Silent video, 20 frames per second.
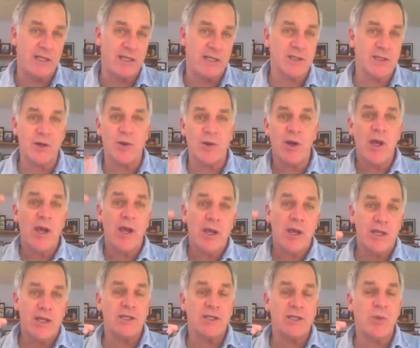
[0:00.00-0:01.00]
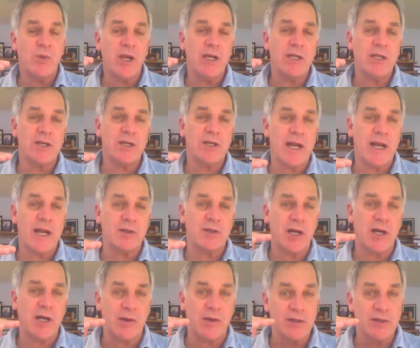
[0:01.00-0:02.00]
And so these weeds are now
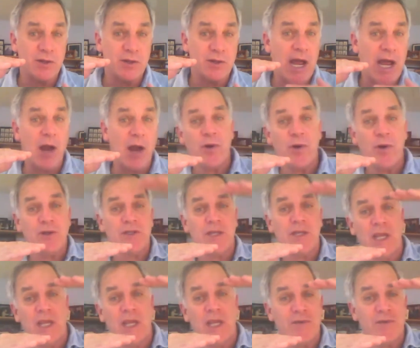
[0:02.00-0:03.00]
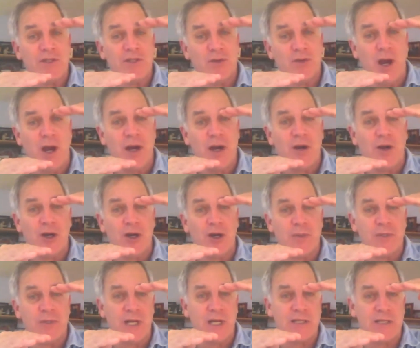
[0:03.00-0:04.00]
tolerant. So now we're using even stronger
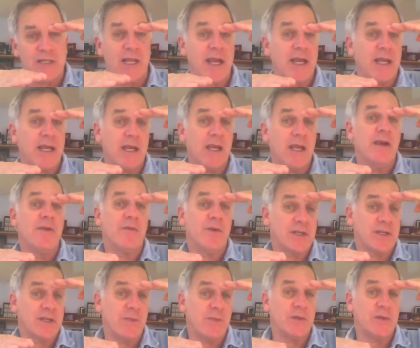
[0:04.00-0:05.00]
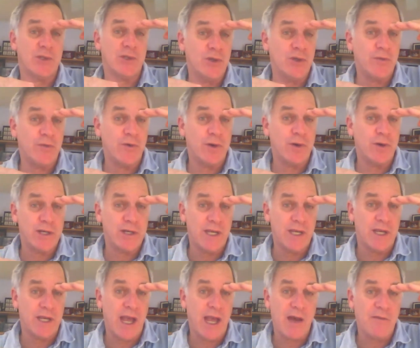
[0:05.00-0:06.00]
herbicides, like, for example,
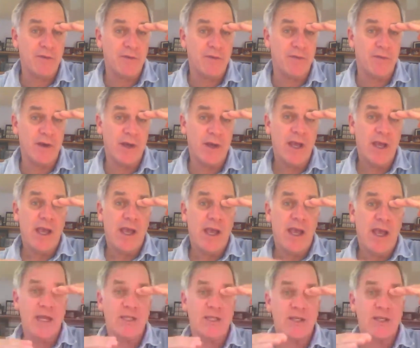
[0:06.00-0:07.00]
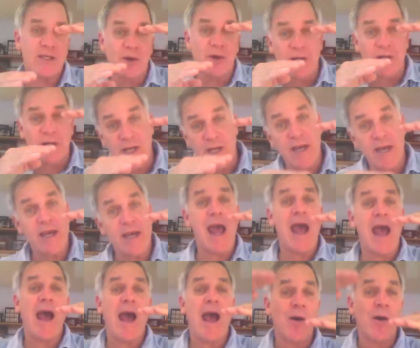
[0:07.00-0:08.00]
2,4-D, half of Agent Orange. And
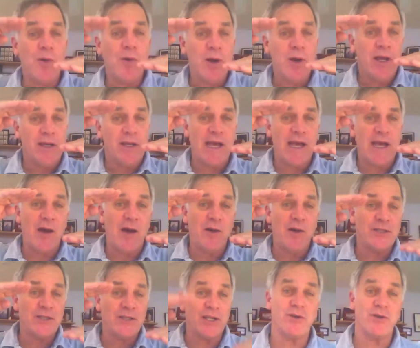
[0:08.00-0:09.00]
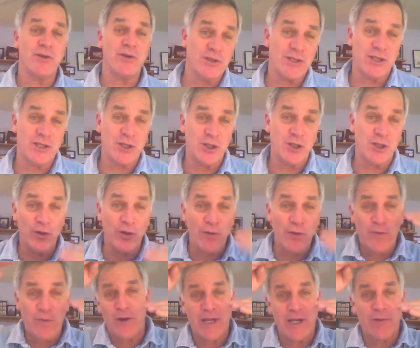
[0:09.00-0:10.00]
now Dow has introduced a
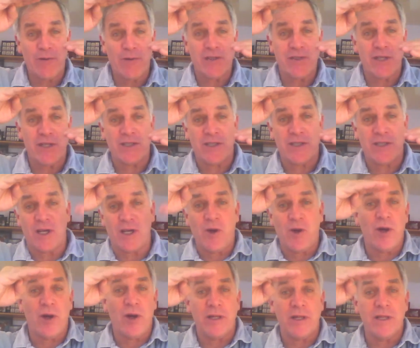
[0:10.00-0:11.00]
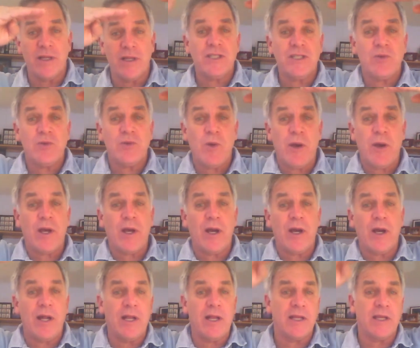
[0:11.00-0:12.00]
2,4-D resistant corn. And this is why we
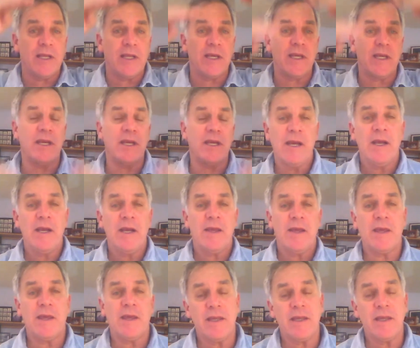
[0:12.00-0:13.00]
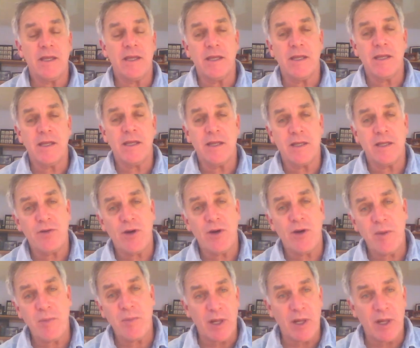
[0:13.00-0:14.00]
call it the
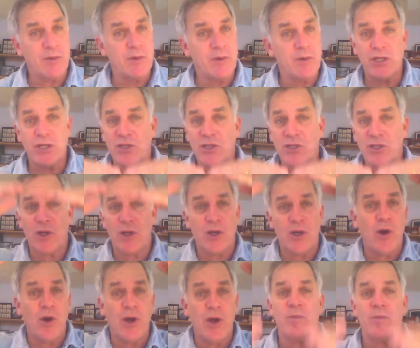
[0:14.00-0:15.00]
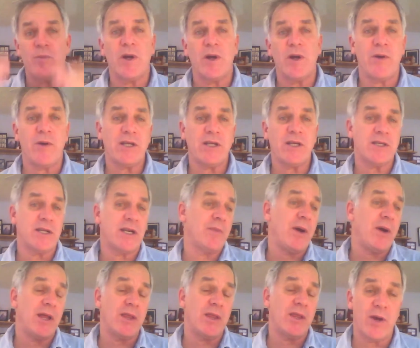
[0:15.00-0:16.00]
treadmill. We're just going in one direction. And
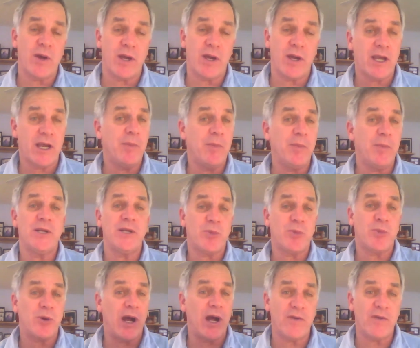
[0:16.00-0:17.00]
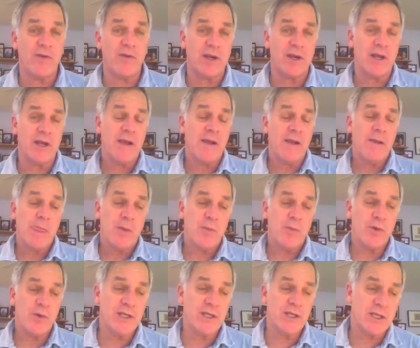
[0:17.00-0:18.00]
by the way, the companies profit
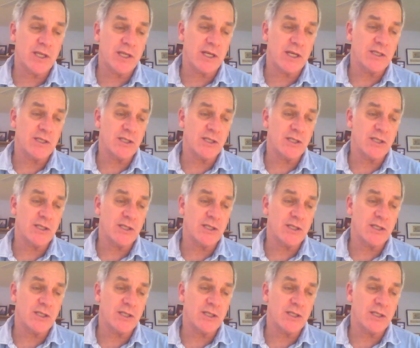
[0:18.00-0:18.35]
with each of these.